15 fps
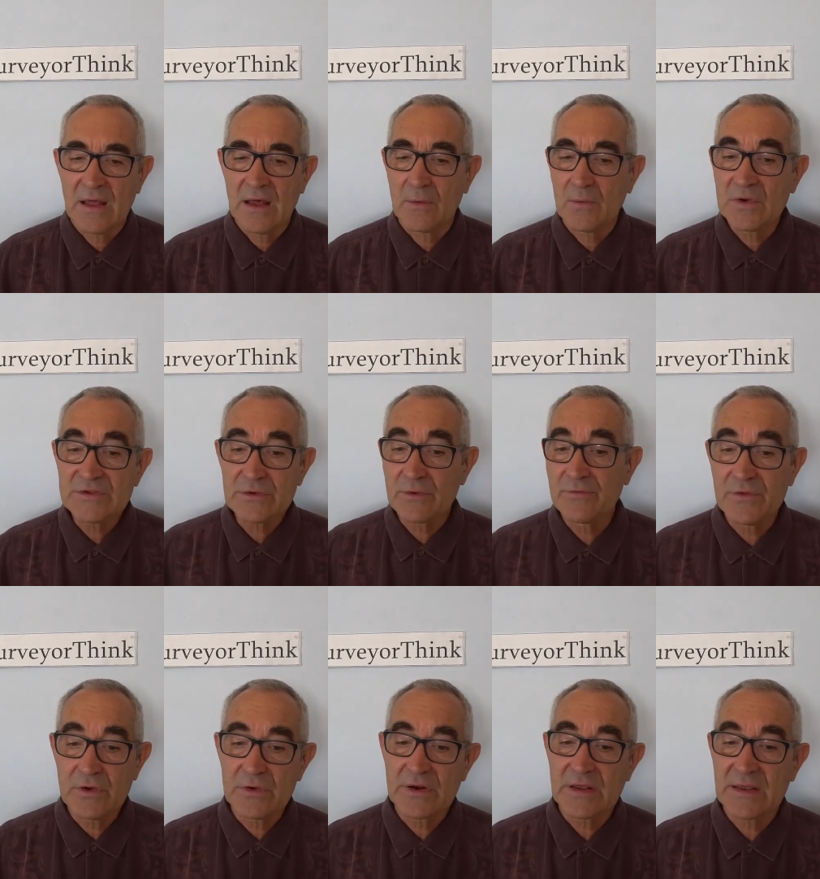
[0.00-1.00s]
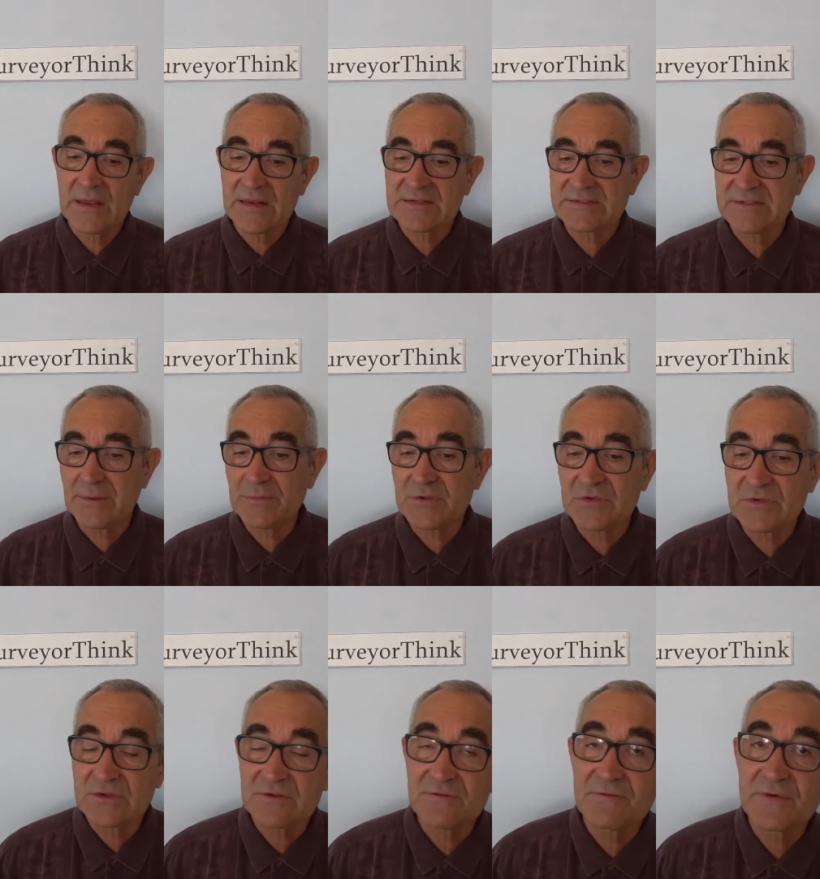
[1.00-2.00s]
Once a review and acceptance
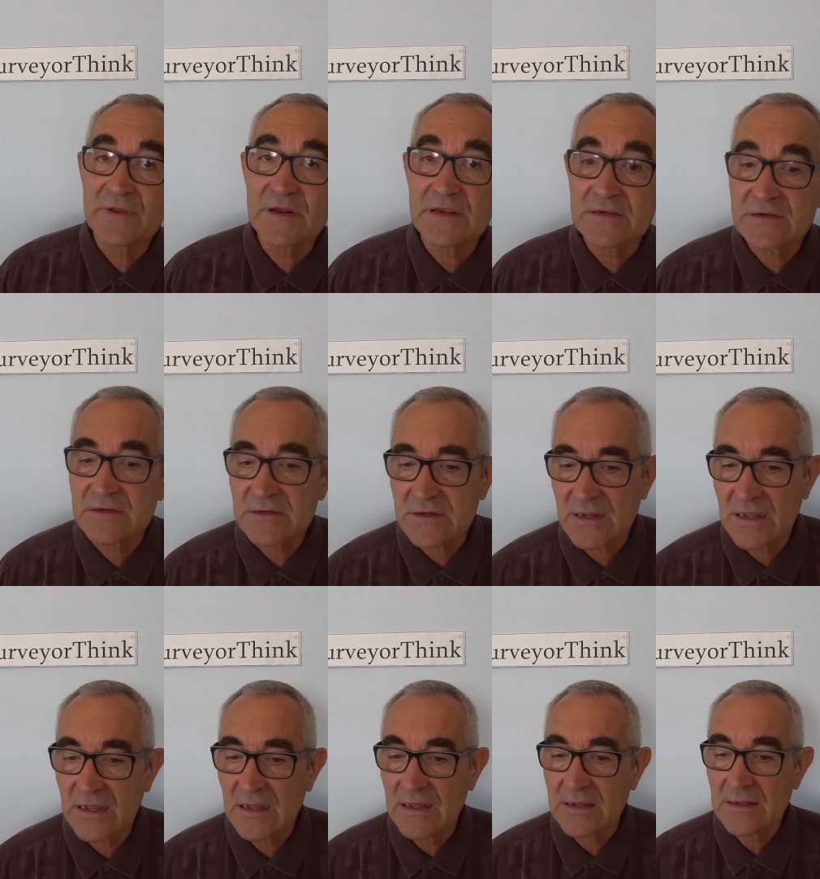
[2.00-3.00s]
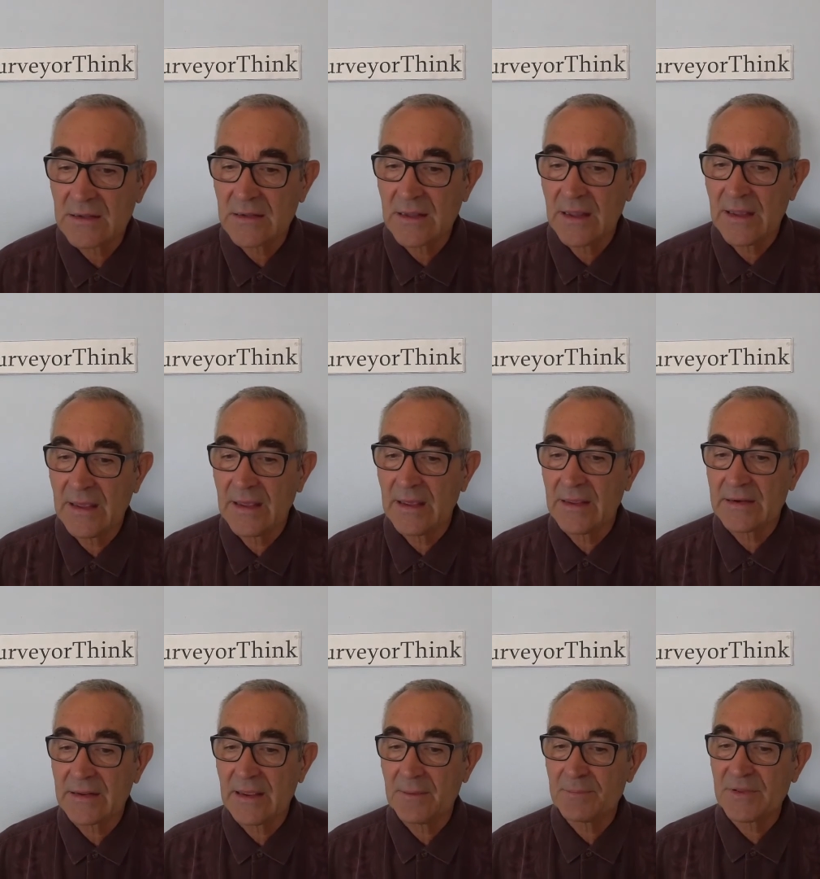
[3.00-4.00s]
is finished and
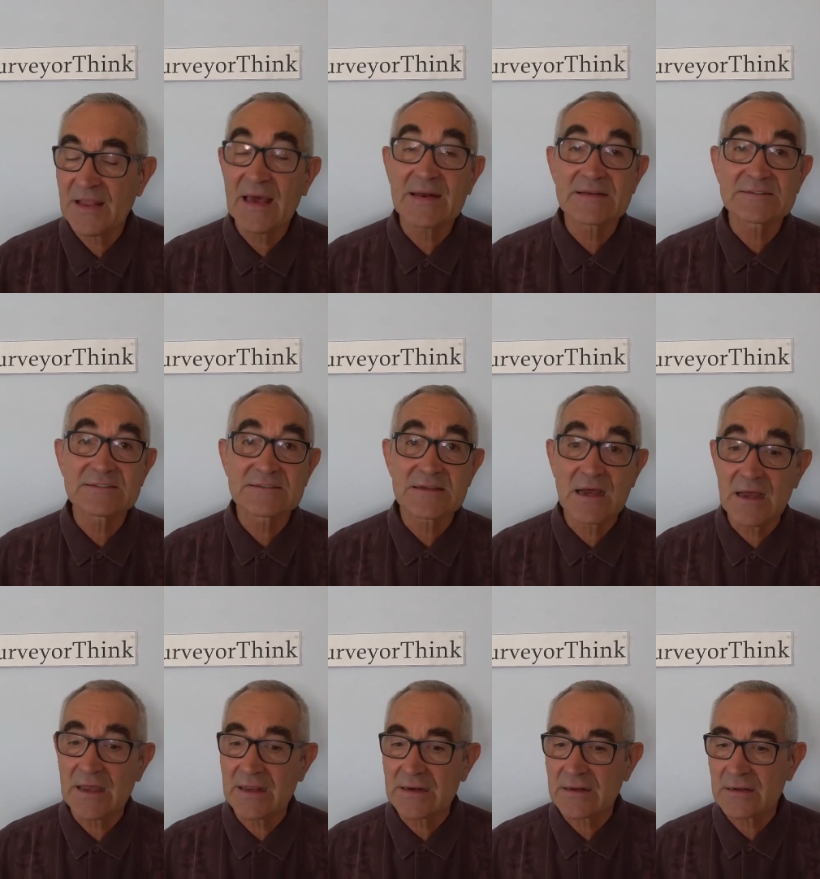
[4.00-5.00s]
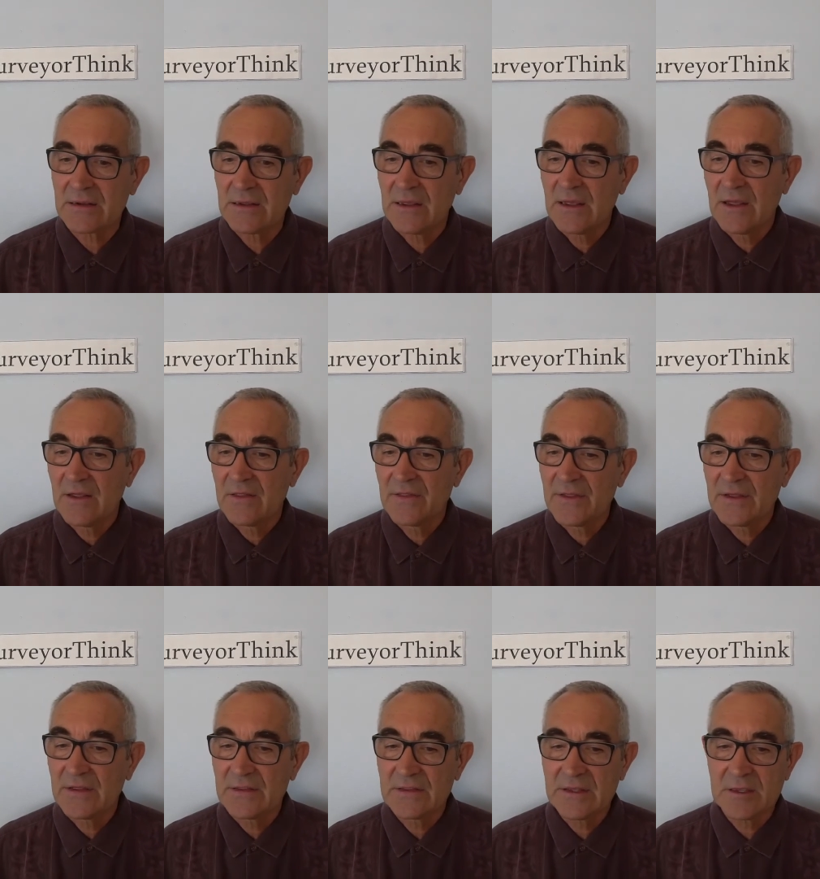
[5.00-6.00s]
a plat is signed,
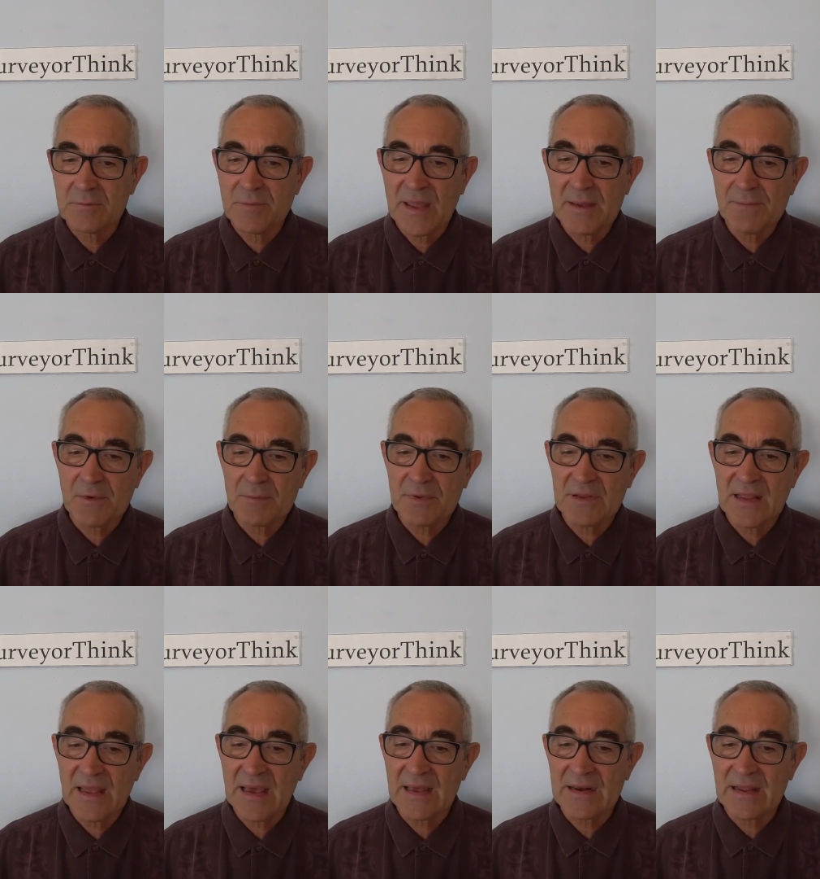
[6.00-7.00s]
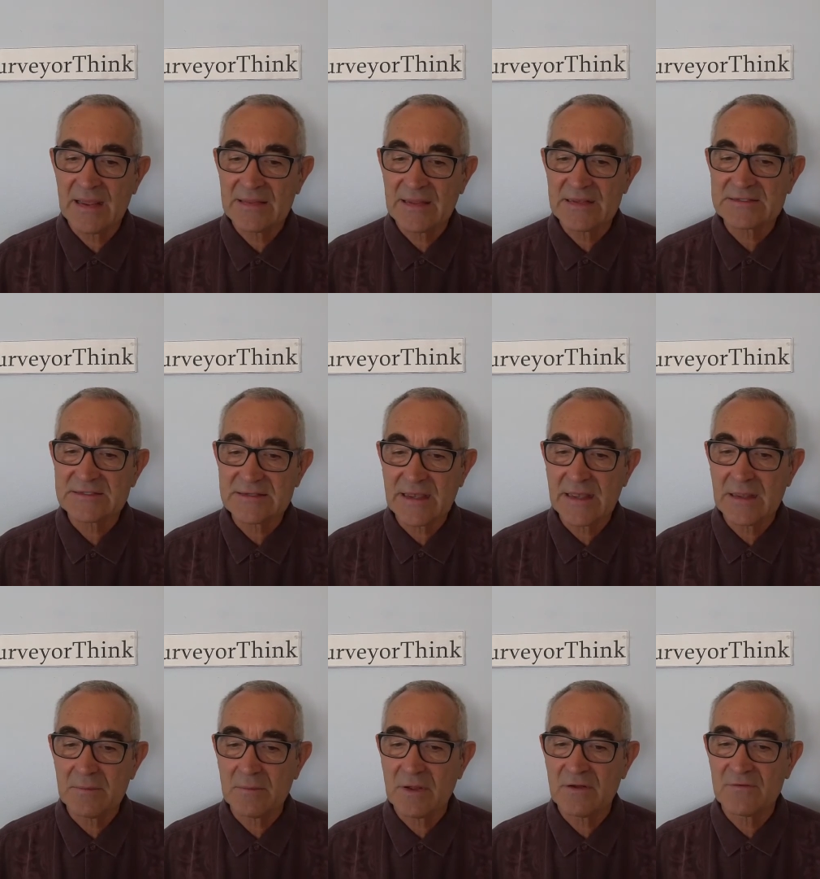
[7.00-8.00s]
then the paper plat and that
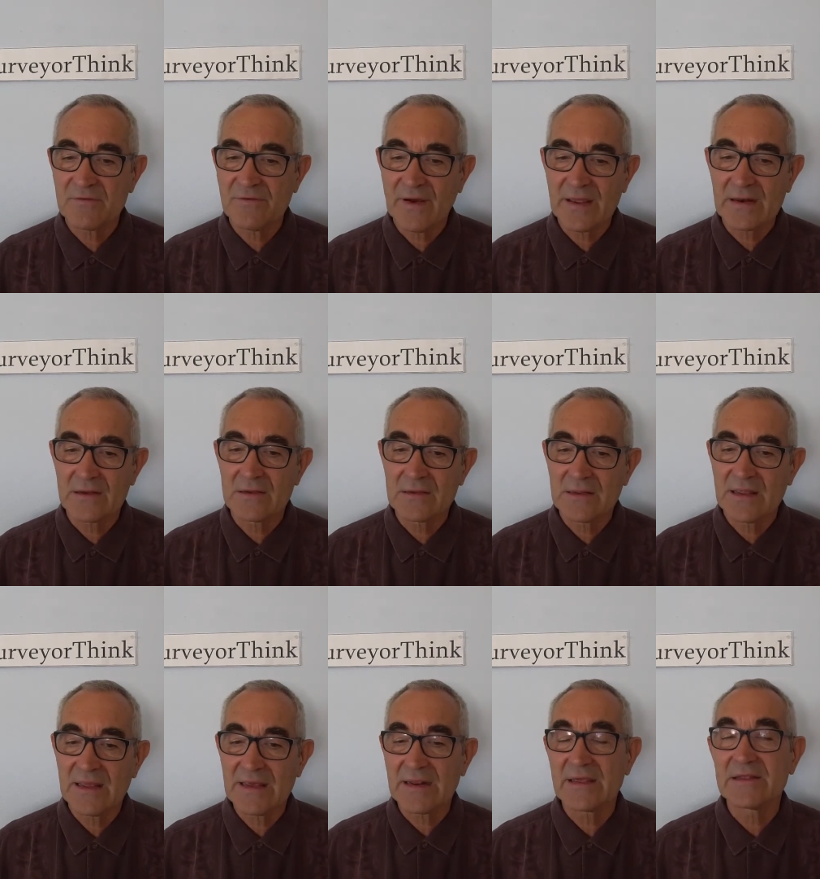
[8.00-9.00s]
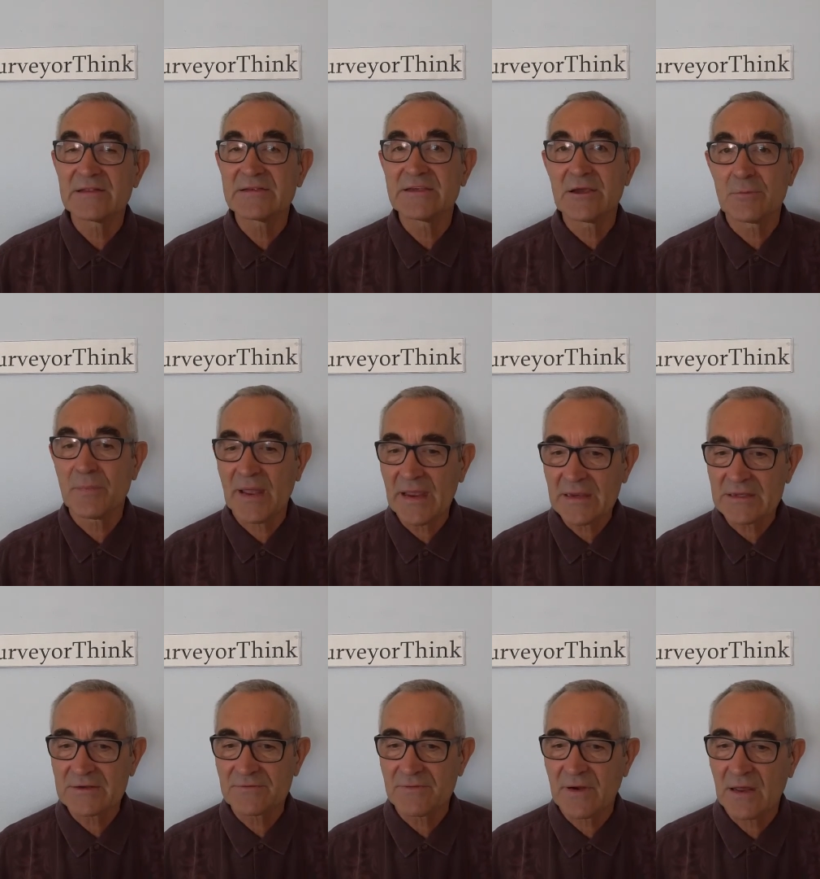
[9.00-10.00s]
same final edit Geopackage
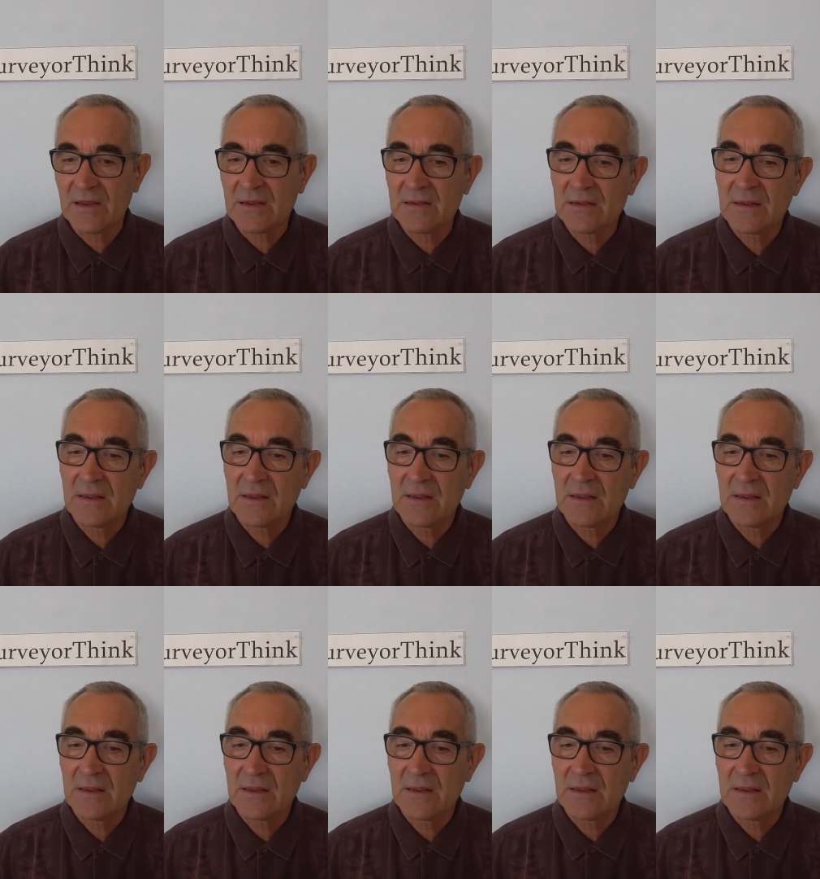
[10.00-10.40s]
file